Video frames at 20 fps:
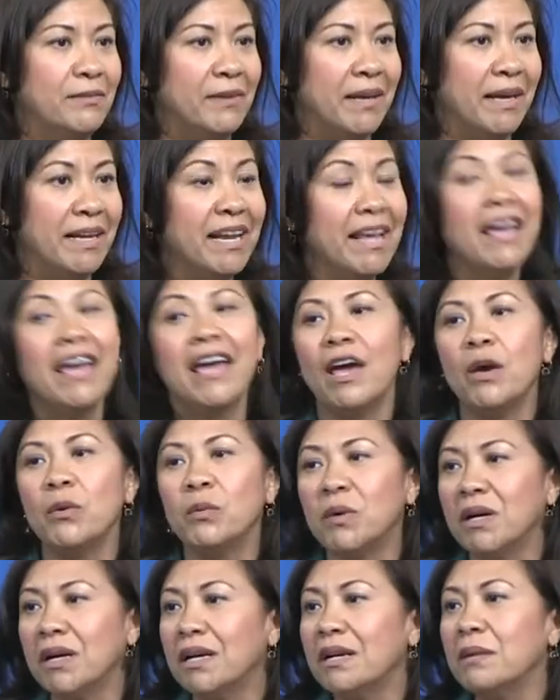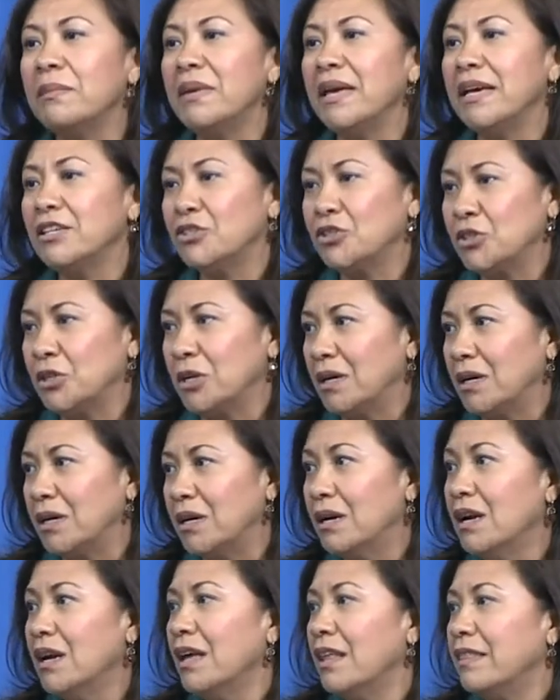U.S. Congresswoman Norma
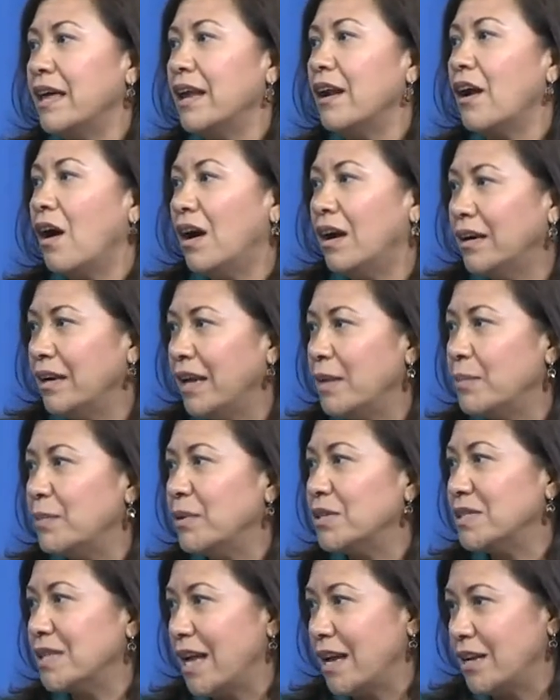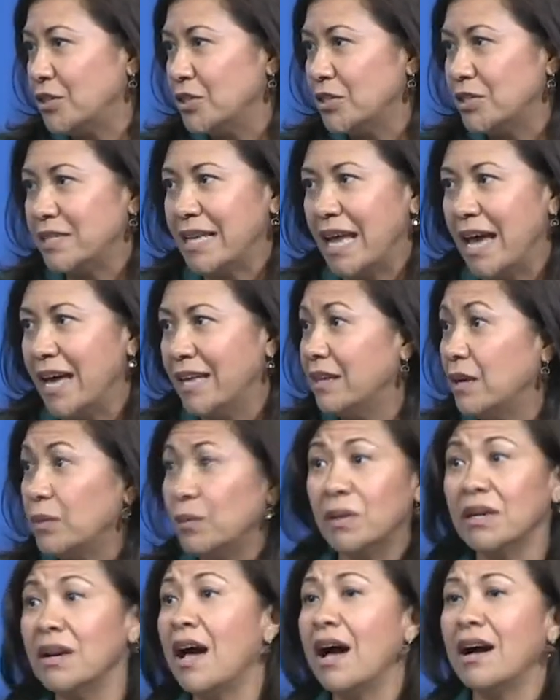Torres of the 35th Congressional District.